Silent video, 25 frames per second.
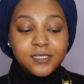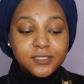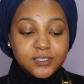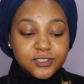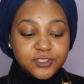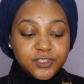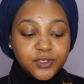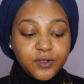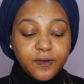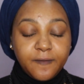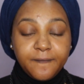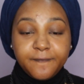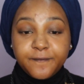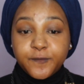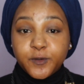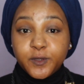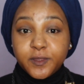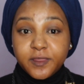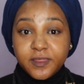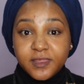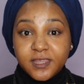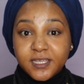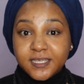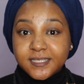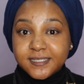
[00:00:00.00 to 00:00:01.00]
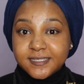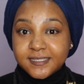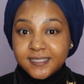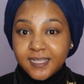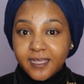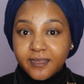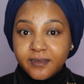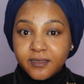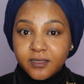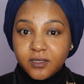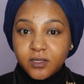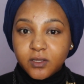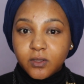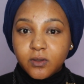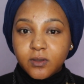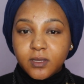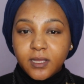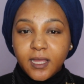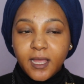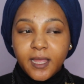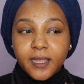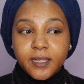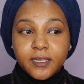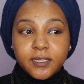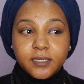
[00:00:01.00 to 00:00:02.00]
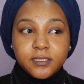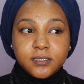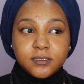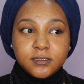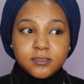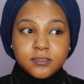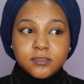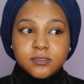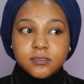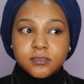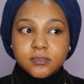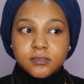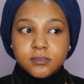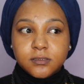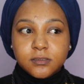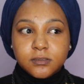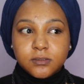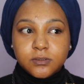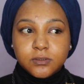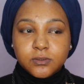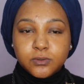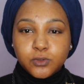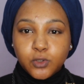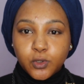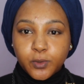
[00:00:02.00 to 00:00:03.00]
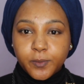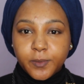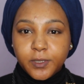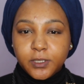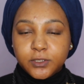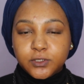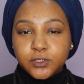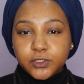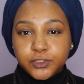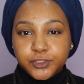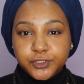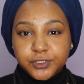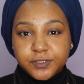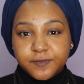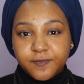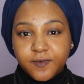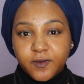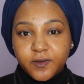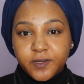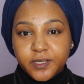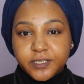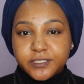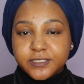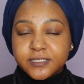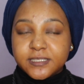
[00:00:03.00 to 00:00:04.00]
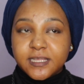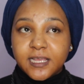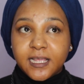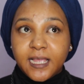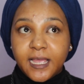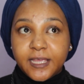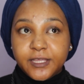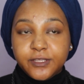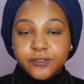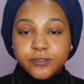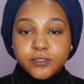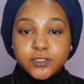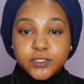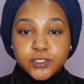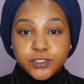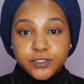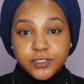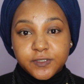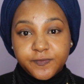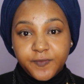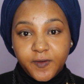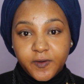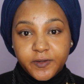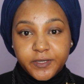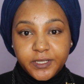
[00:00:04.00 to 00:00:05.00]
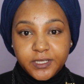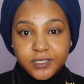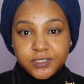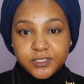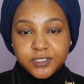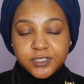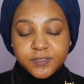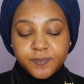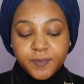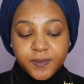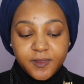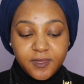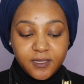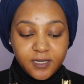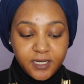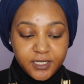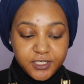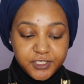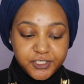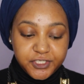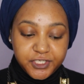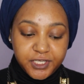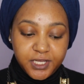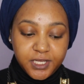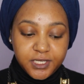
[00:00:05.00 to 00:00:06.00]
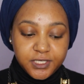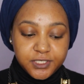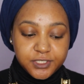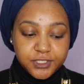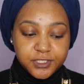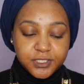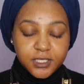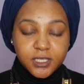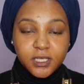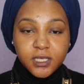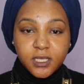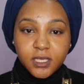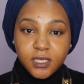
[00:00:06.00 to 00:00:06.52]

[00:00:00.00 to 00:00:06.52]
So for this kind of look, I normally don't use foundations. Like I used to use foundations, but then I changed.